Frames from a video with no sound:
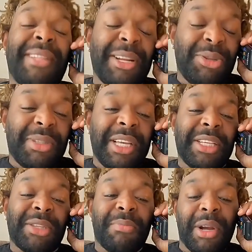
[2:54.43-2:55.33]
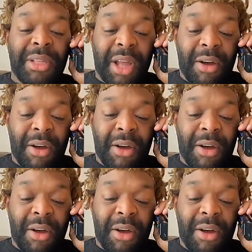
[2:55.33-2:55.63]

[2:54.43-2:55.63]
thought you were saying Smyrna.